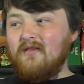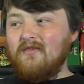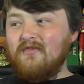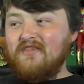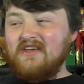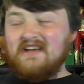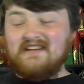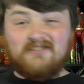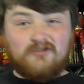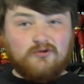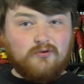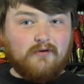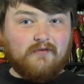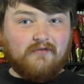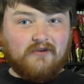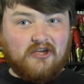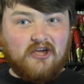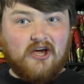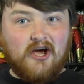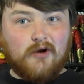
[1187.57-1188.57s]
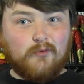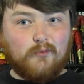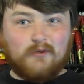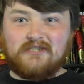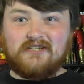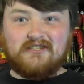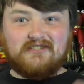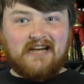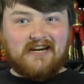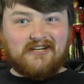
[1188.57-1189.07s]
this to have occurred,
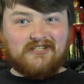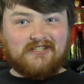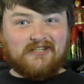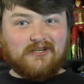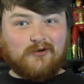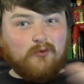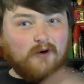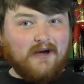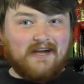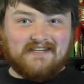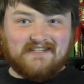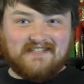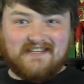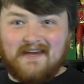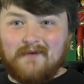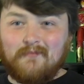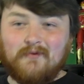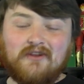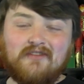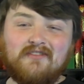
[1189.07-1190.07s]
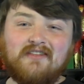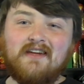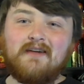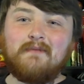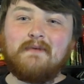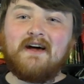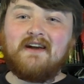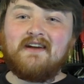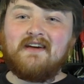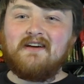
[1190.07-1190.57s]
which is actually quite insane when you think
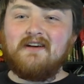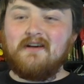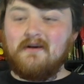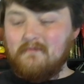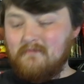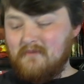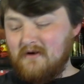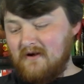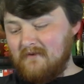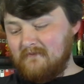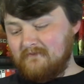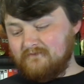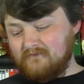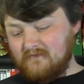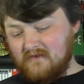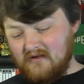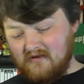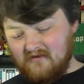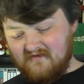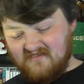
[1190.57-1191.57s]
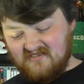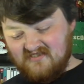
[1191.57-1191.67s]
about it. But for